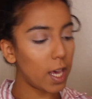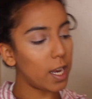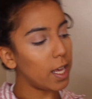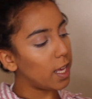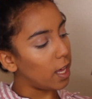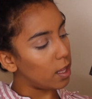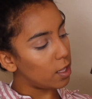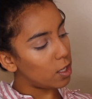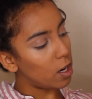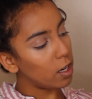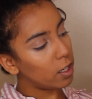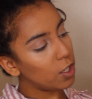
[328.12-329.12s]
And I get the
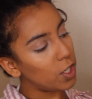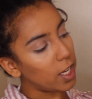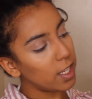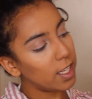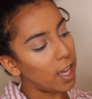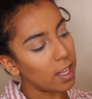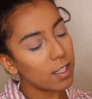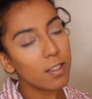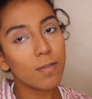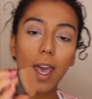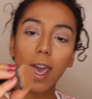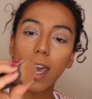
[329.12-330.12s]
darker shades again.
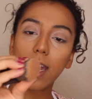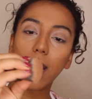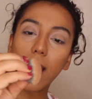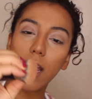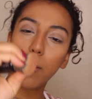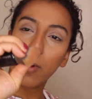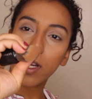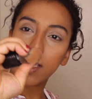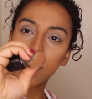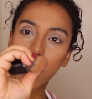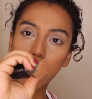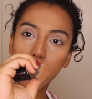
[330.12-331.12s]
And I kind of
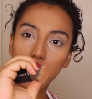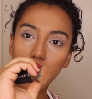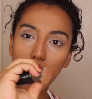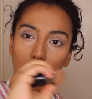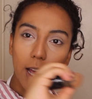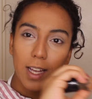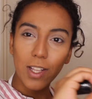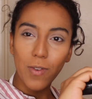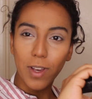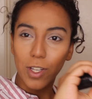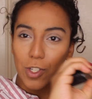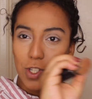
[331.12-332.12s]
press it down like that. I know
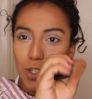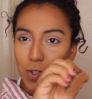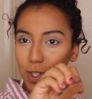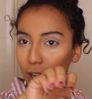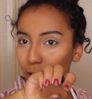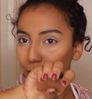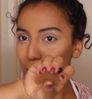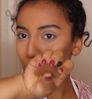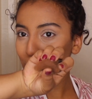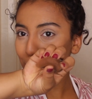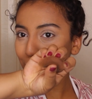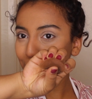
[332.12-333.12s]
I could just use a
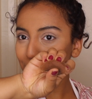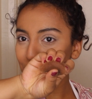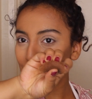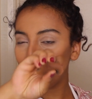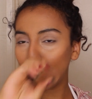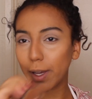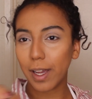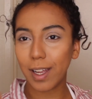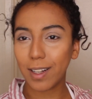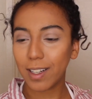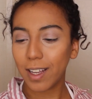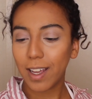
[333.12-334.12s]
contour brush,
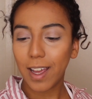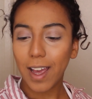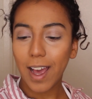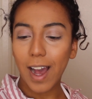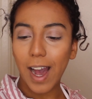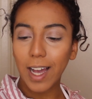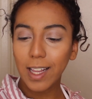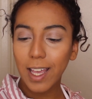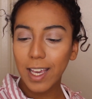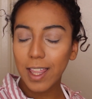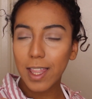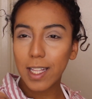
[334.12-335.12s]
but I
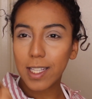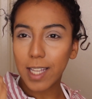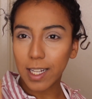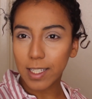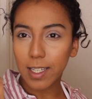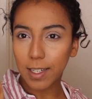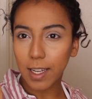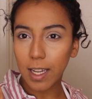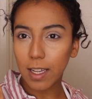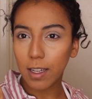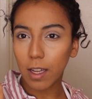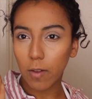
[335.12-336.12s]
like the
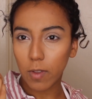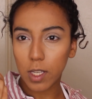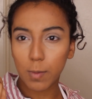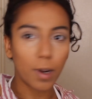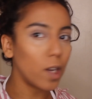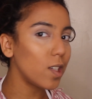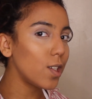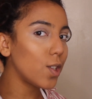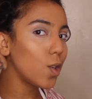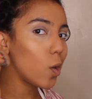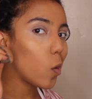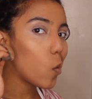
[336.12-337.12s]
density of this
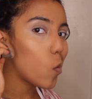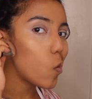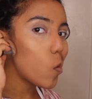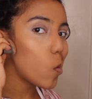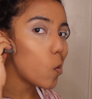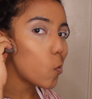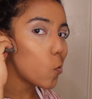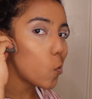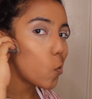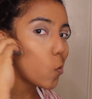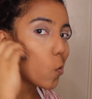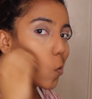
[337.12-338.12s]
brush. A little
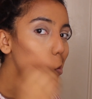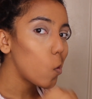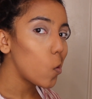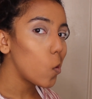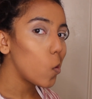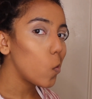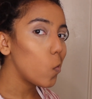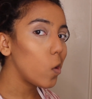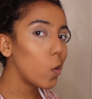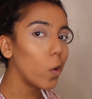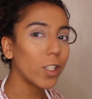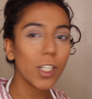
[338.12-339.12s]
bit.
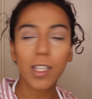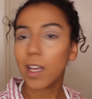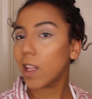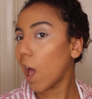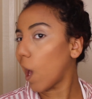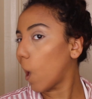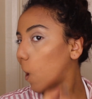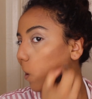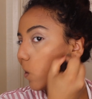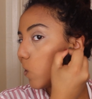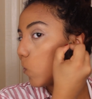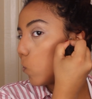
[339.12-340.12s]
Real quick, just like that.
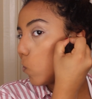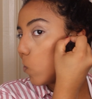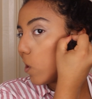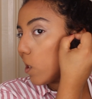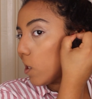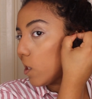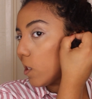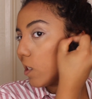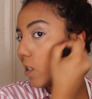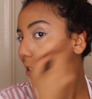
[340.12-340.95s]
Just one.